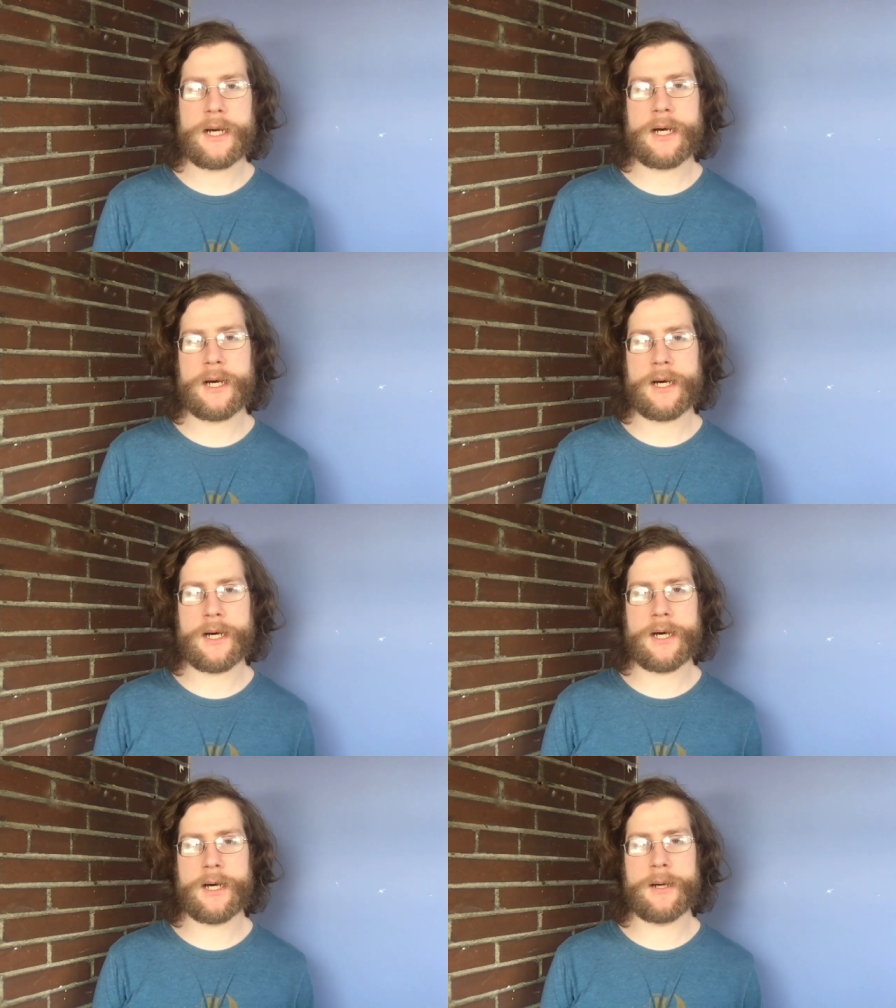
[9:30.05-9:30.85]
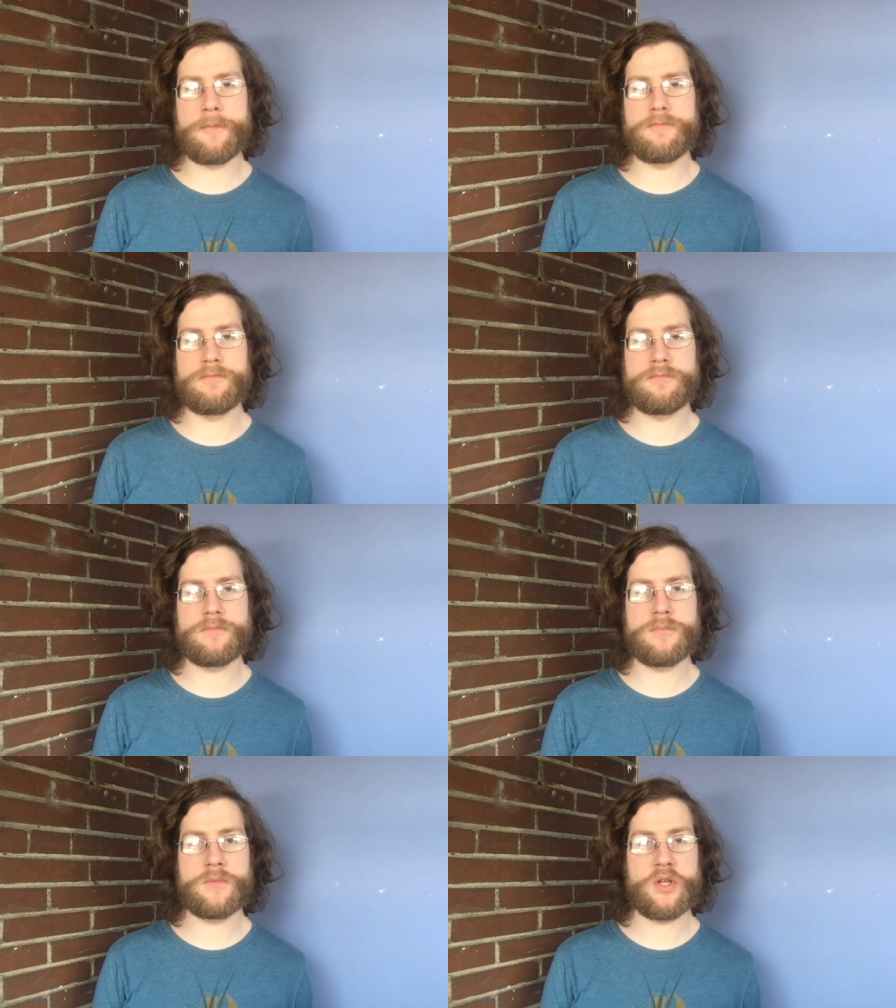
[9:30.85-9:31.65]
Um,
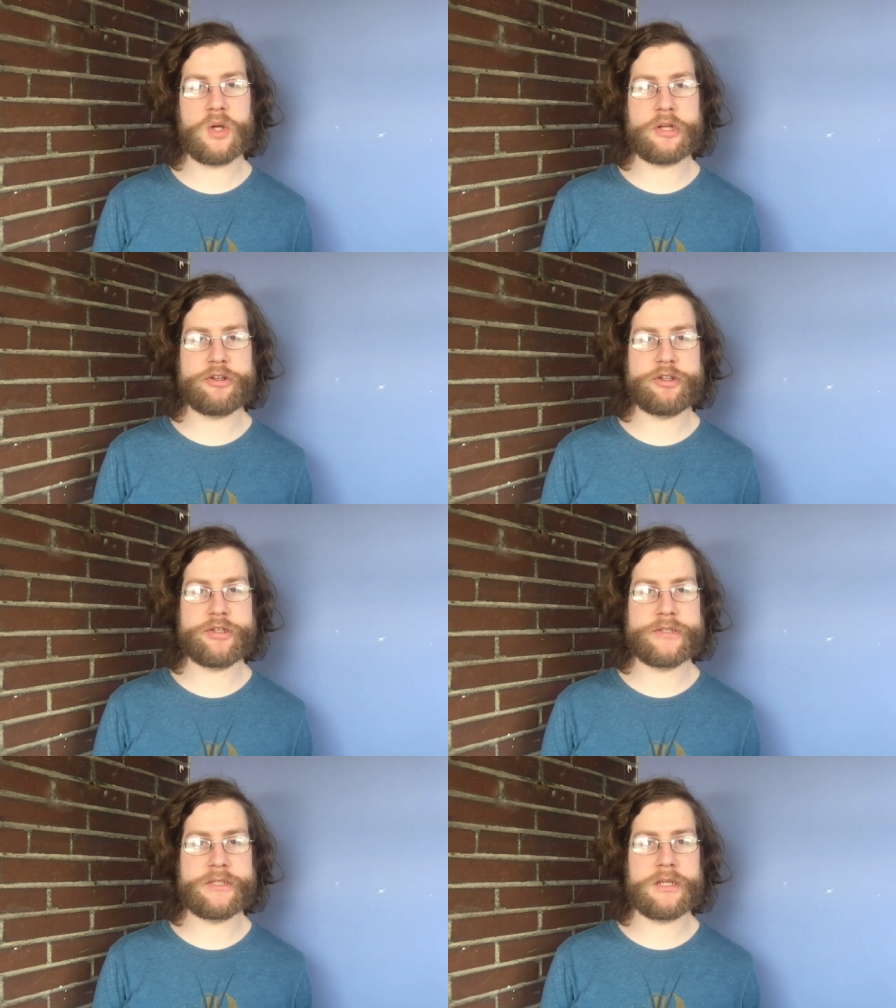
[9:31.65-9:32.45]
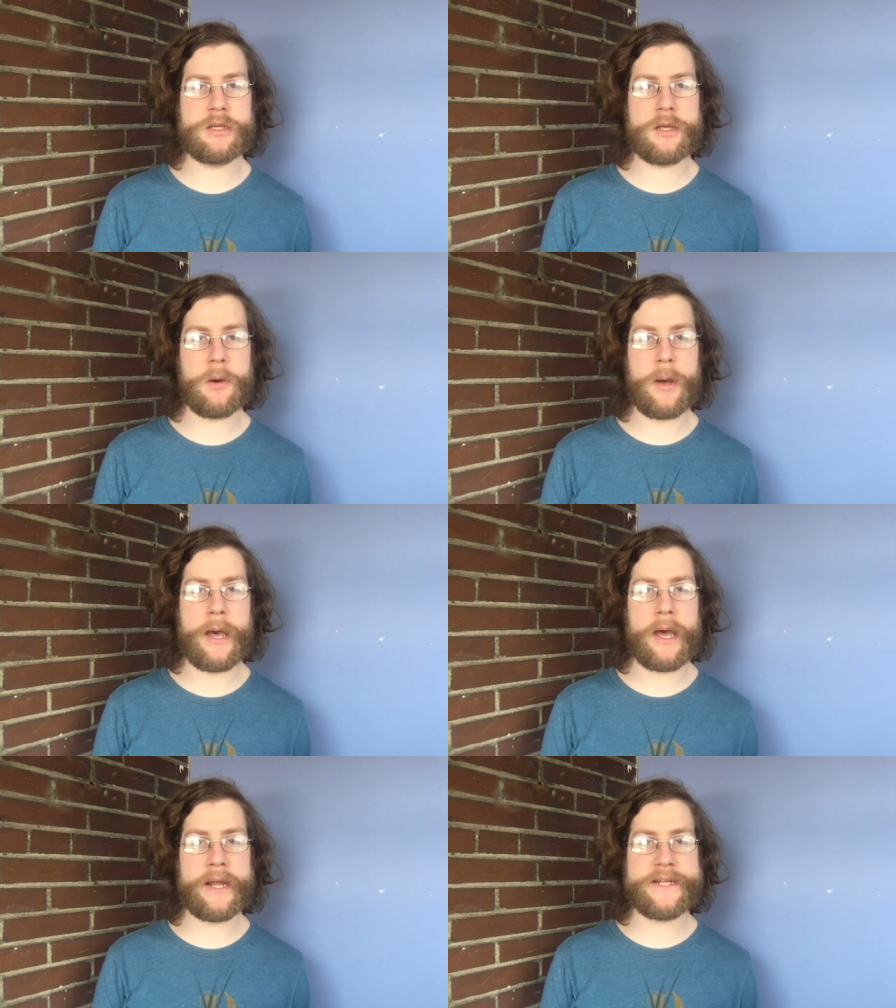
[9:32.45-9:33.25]
you can go
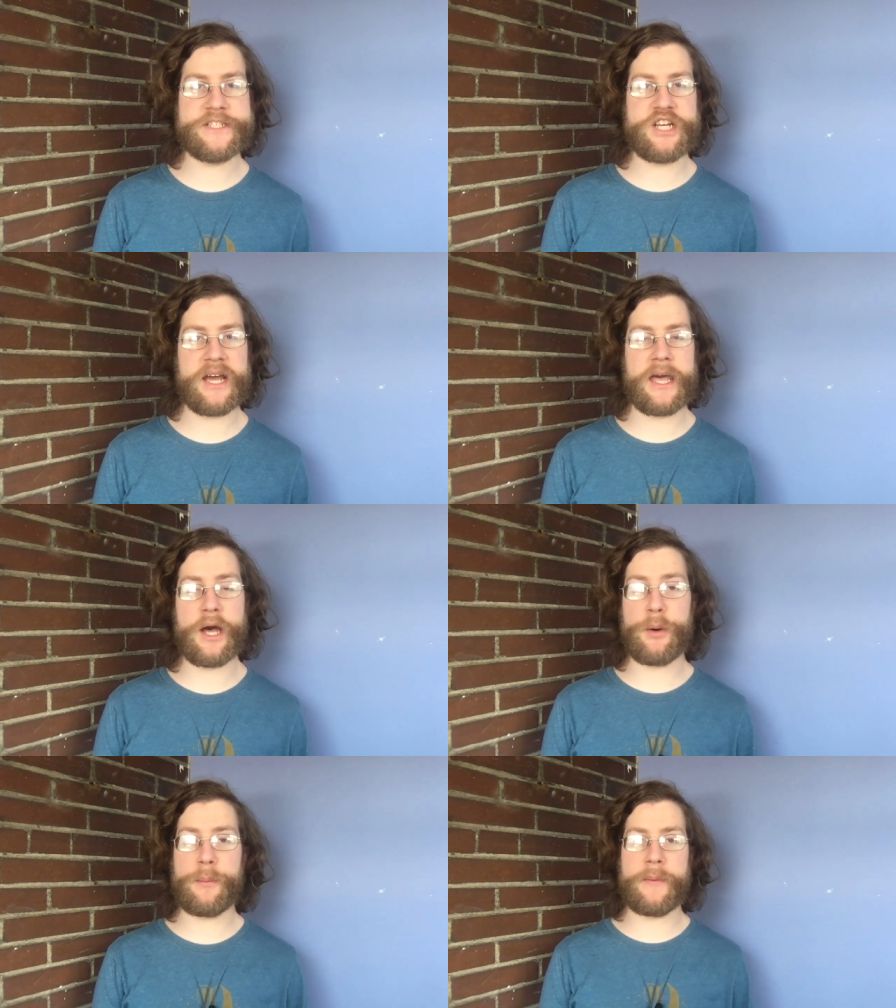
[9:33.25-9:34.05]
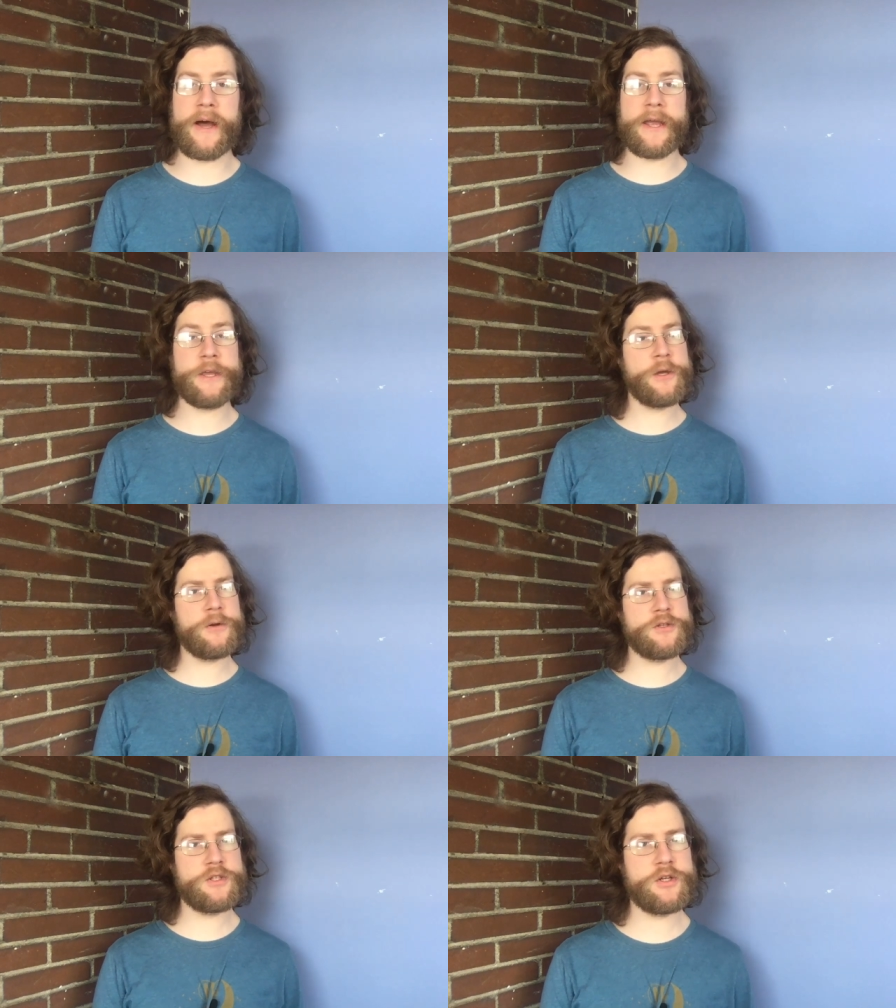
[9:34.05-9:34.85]
ahead and check out my
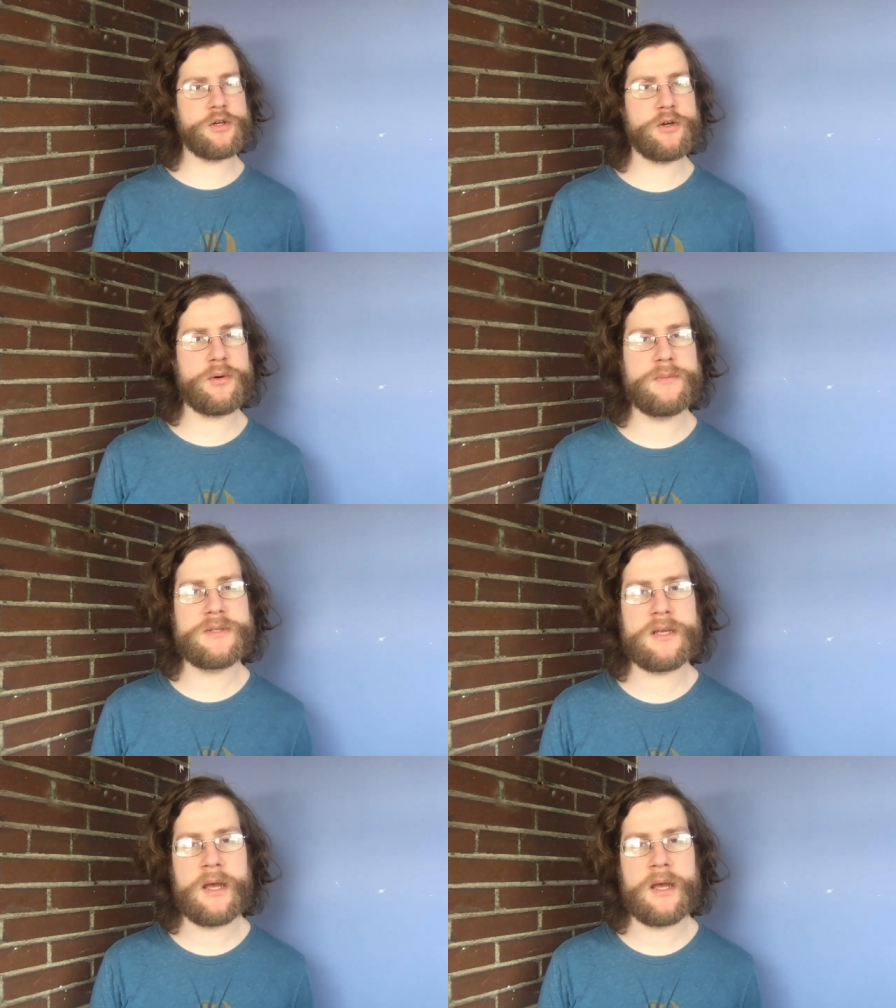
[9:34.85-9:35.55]
YouTubes